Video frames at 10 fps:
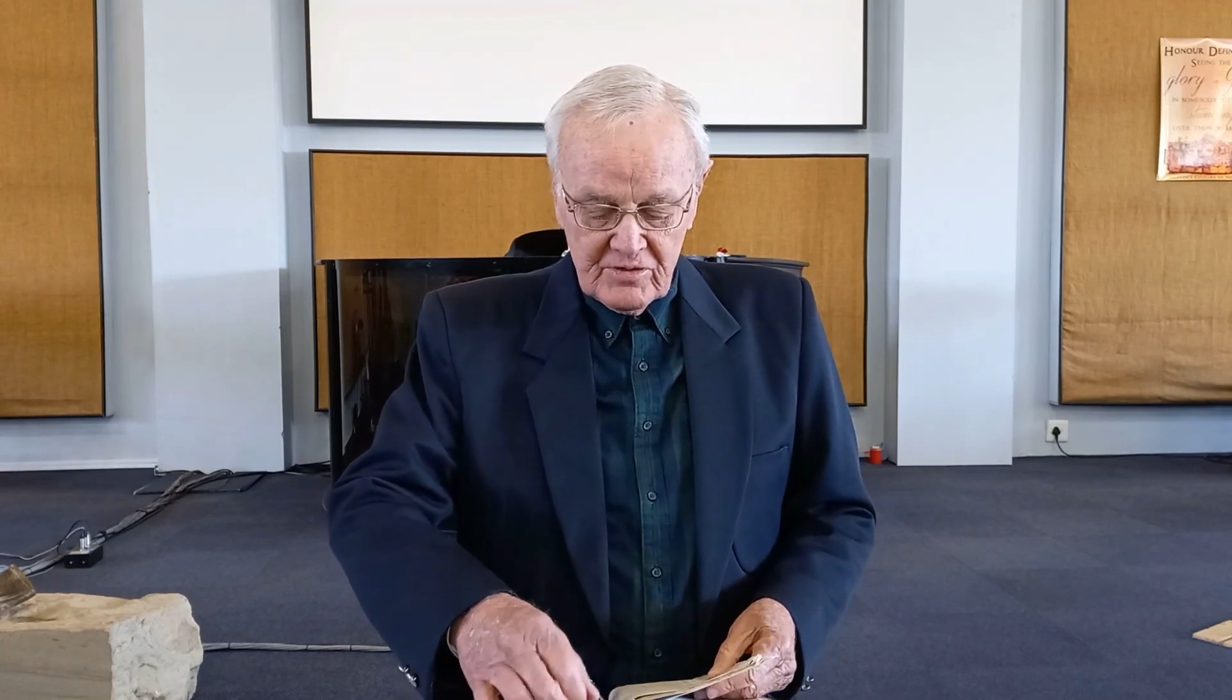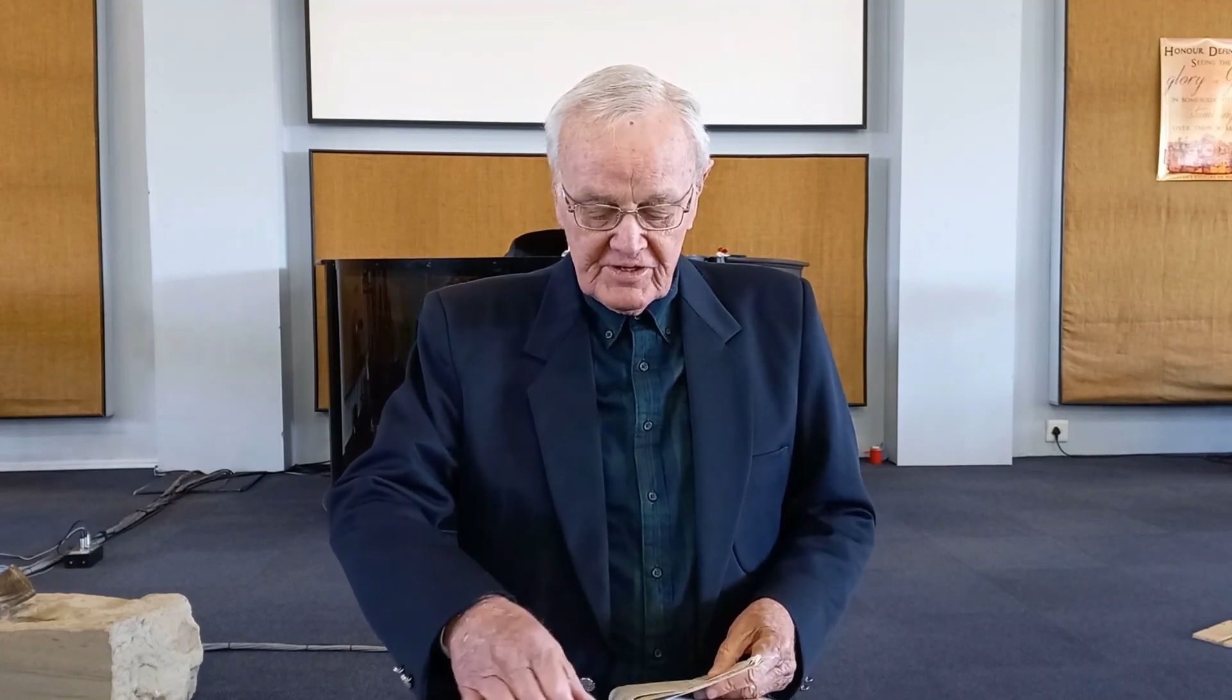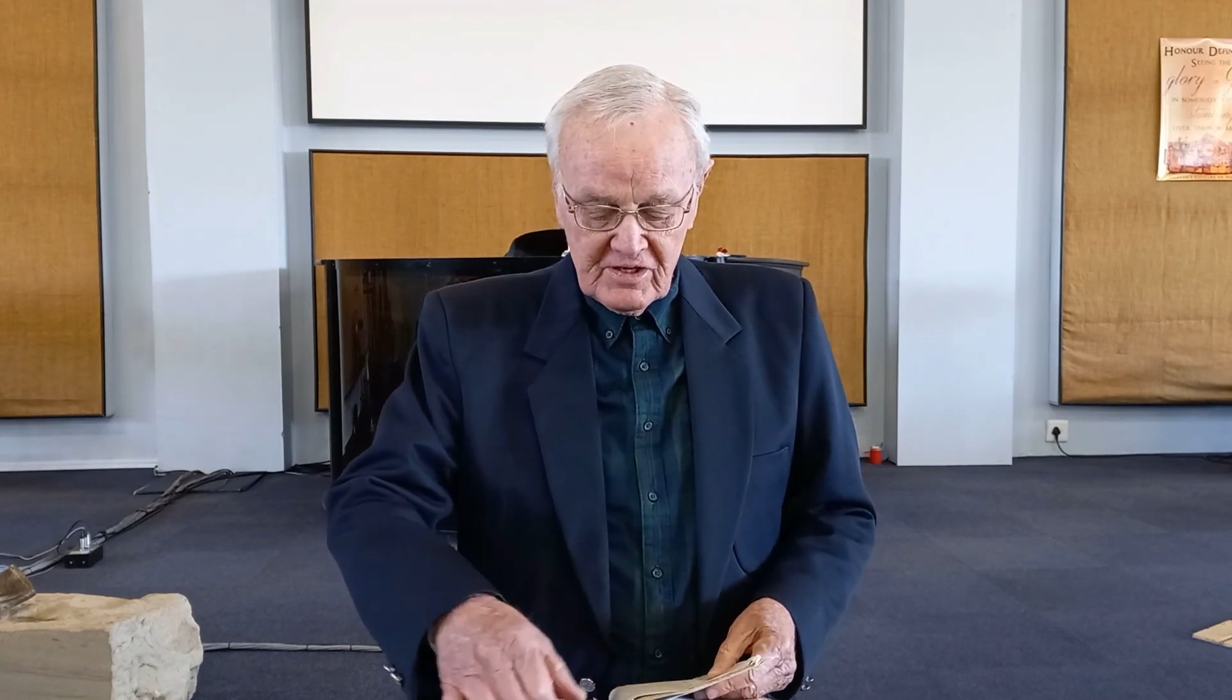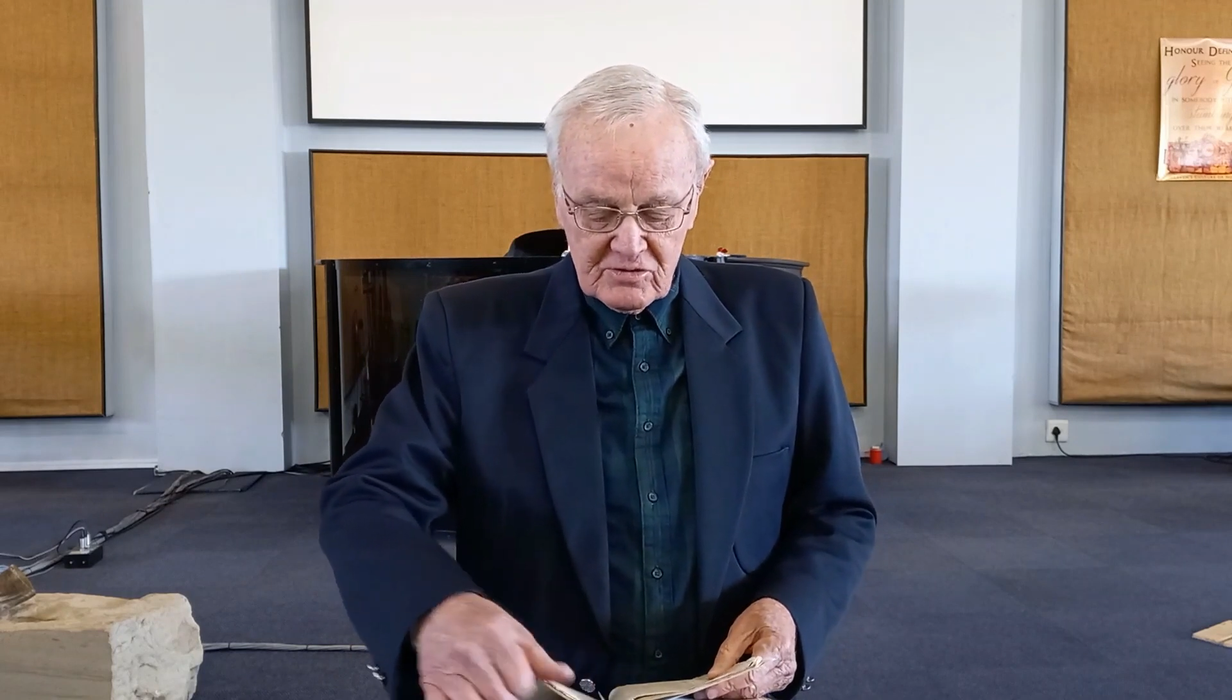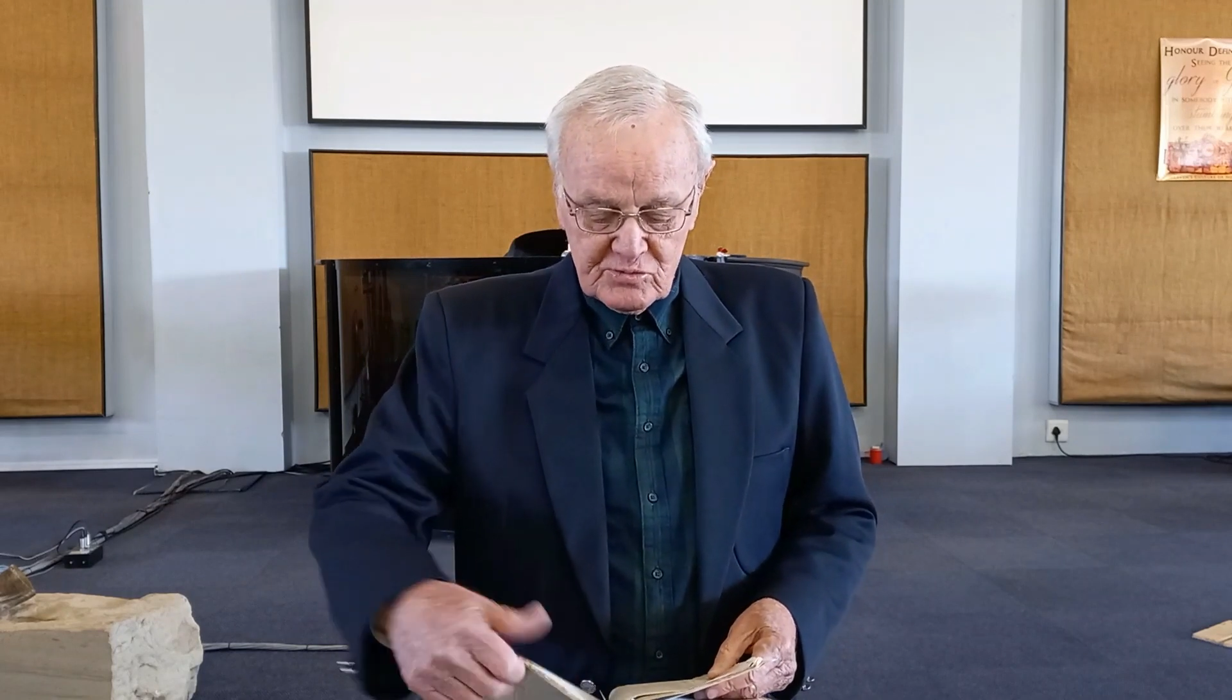
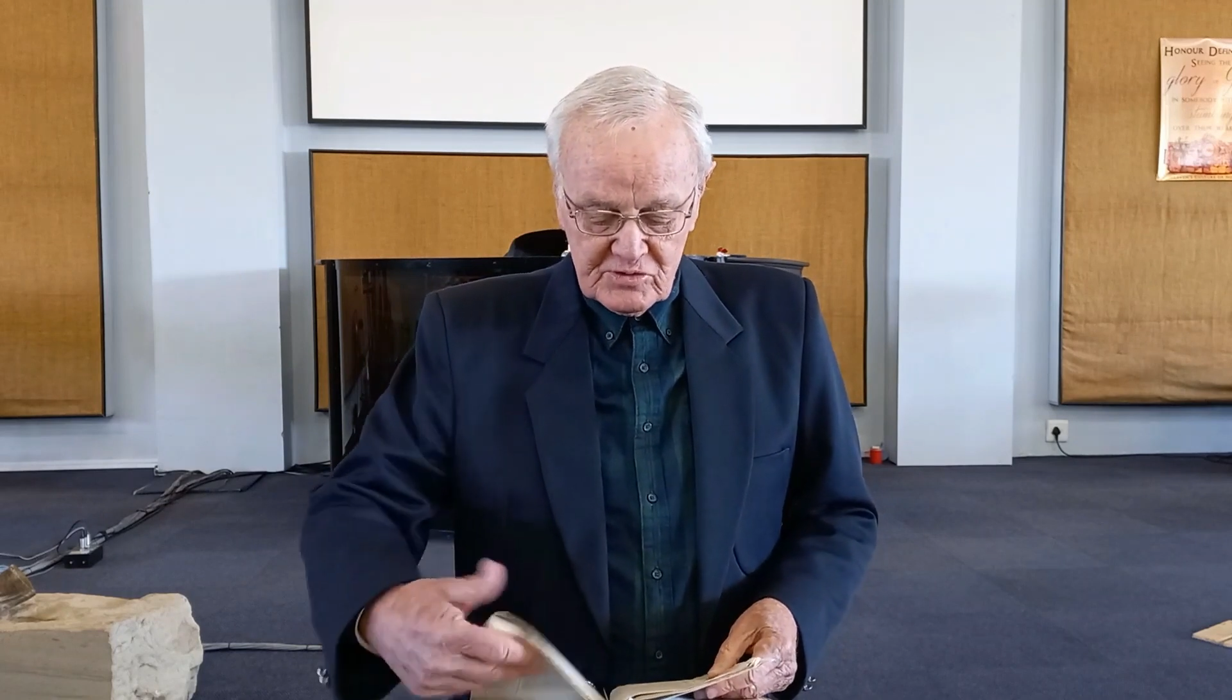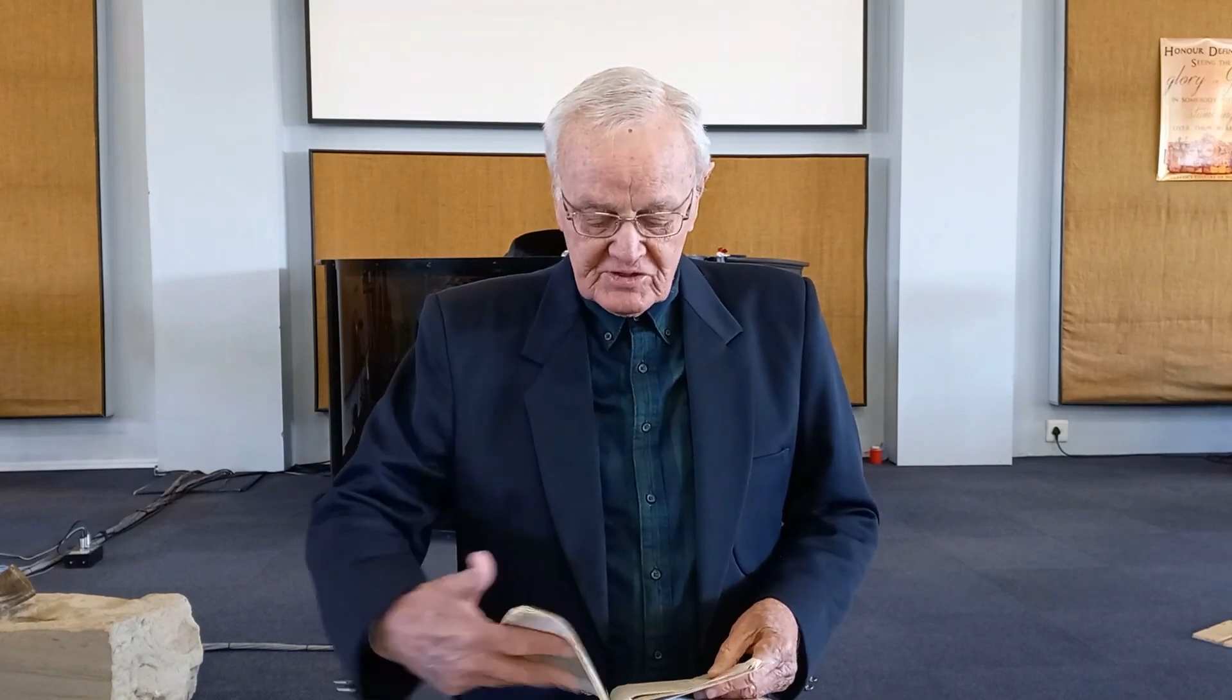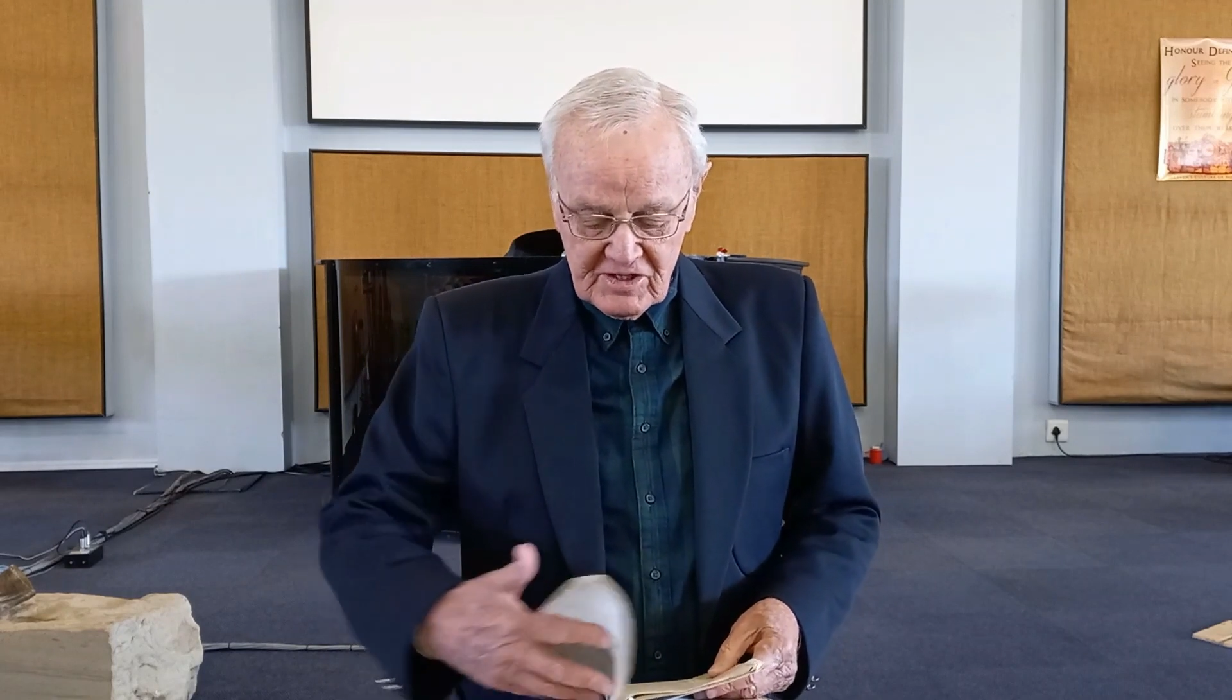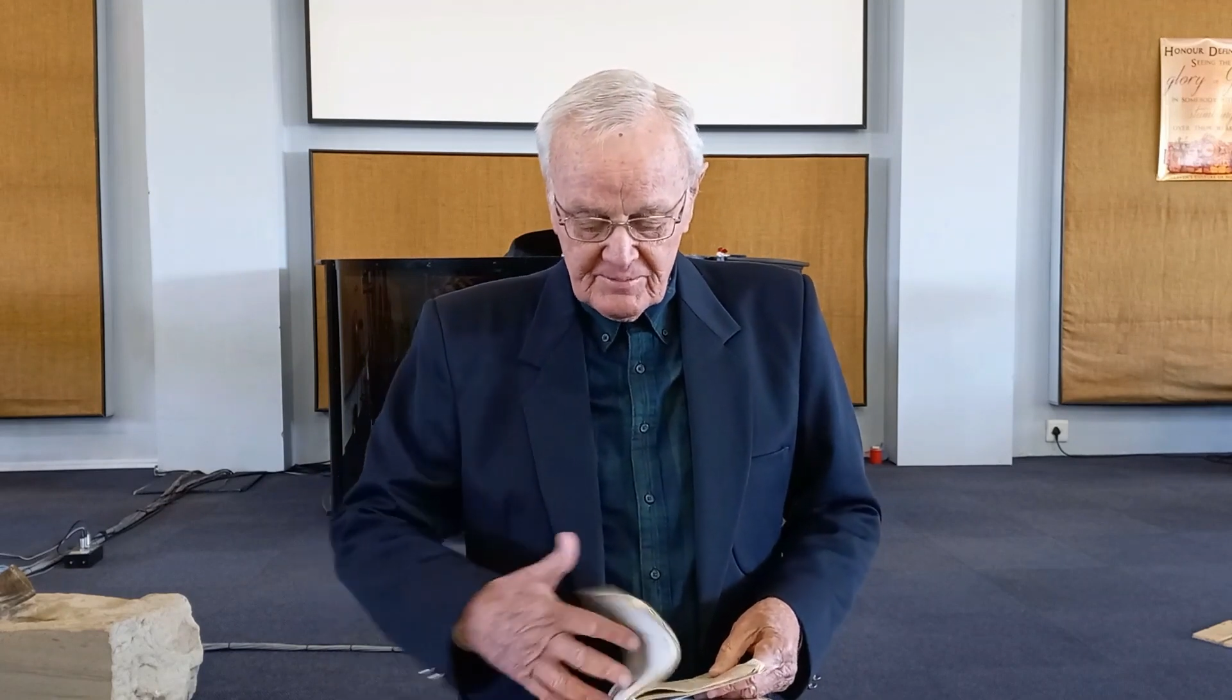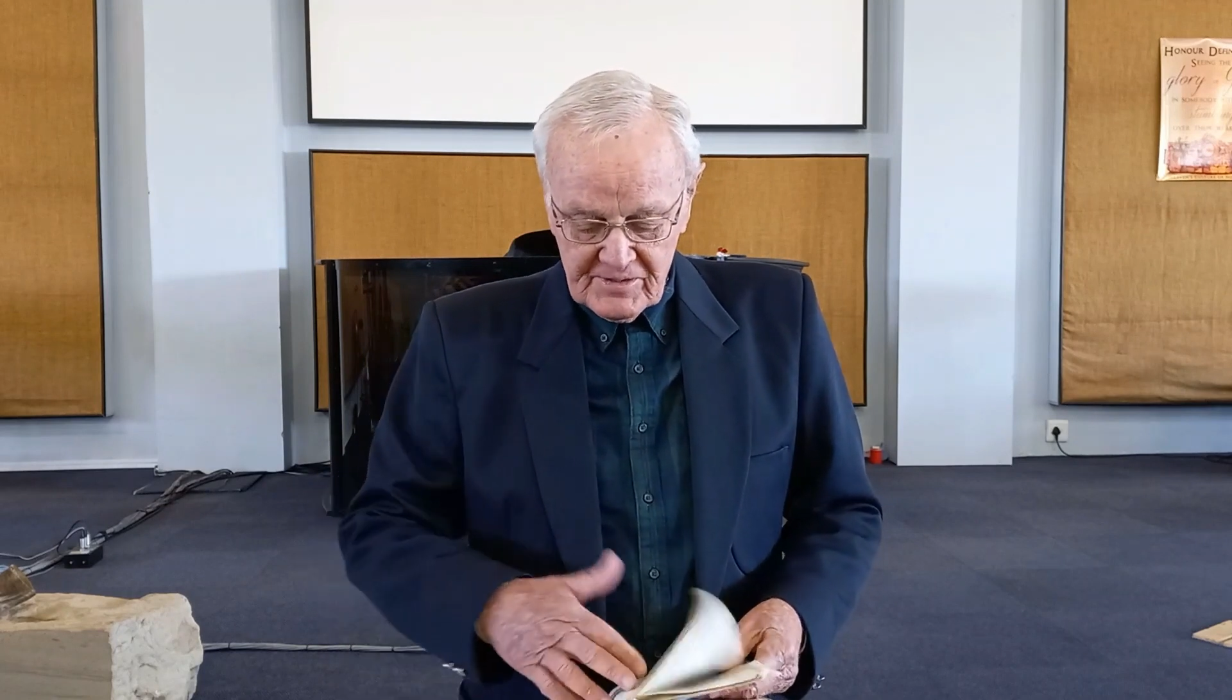else was
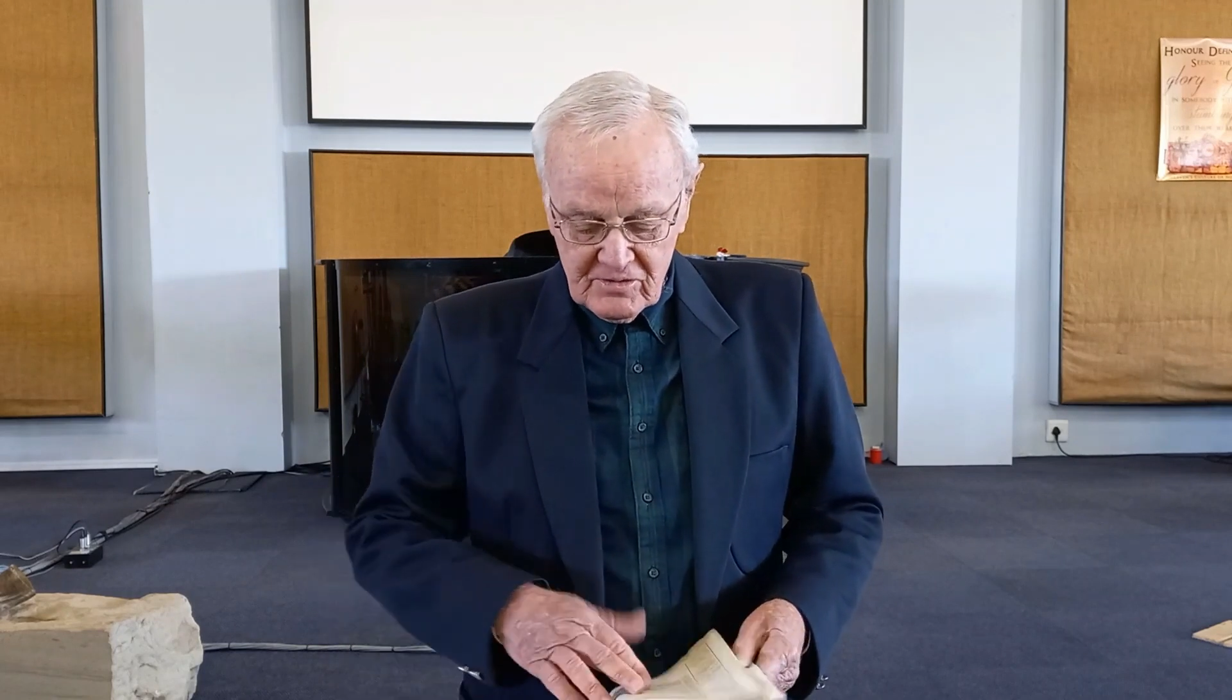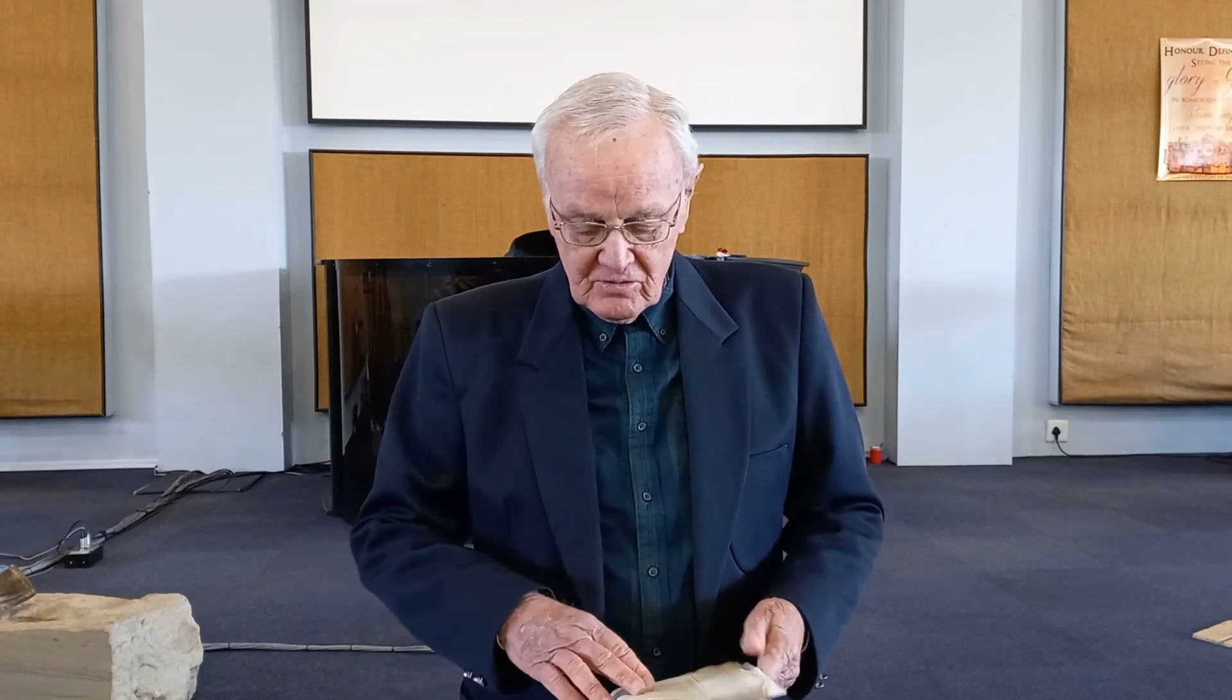coming